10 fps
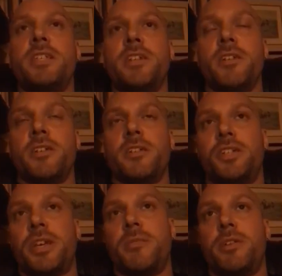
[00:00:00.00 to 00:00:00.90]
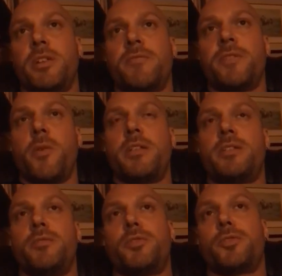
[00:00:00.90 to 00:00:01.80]
you're in the gym and you're lifting weights
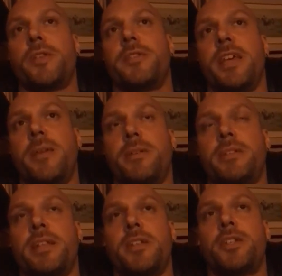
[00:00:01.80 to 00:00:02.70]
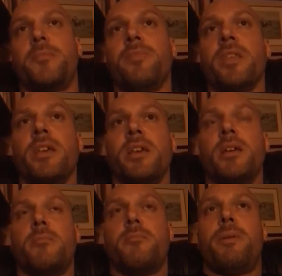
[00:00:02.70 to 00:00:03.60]
to strengthen hip extension,
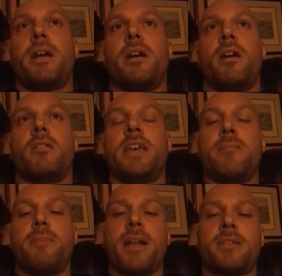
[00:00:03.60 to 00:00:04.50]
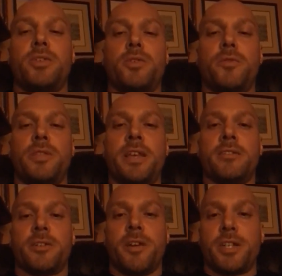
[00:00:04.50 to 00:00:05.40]
but I'll take it back to the
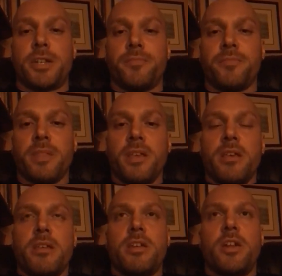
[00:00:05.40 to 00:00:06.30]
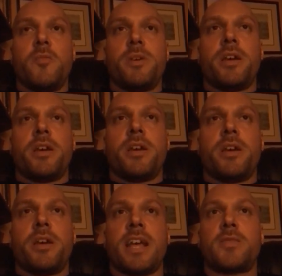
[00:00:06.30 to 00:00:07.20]
integration. You know, because
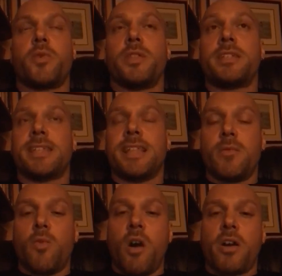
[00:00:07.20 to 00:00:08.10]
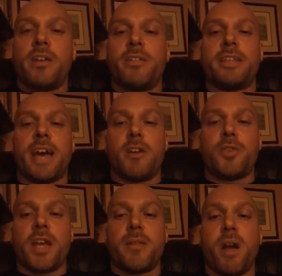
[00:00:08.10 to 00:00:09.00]
for the sled walking and the tire
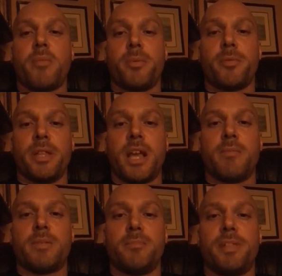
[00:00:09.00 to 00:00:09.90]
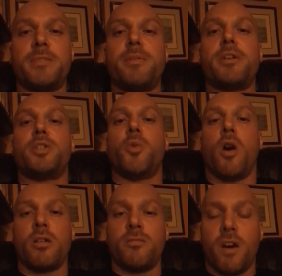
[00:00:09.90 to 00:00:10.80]
dragging probably really comes in place because you
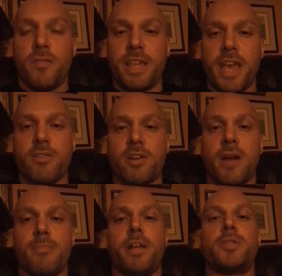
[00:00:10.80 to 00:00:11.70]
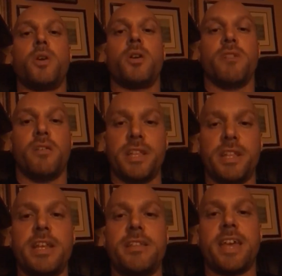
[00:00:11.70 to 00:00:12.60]
are involving the ankle complex, you are involving the
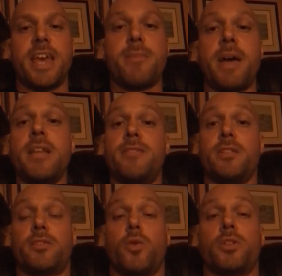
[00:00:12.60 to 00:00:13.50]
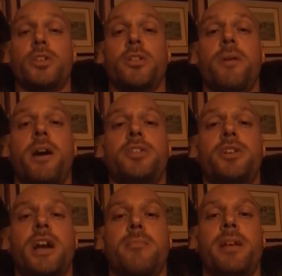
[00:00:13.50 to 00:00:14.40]
knee, the hip, and even the torso, the posture
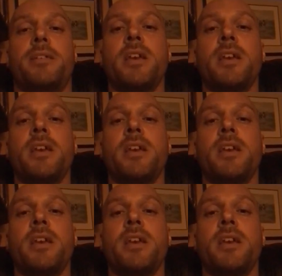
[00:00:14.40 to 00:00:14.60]
complex.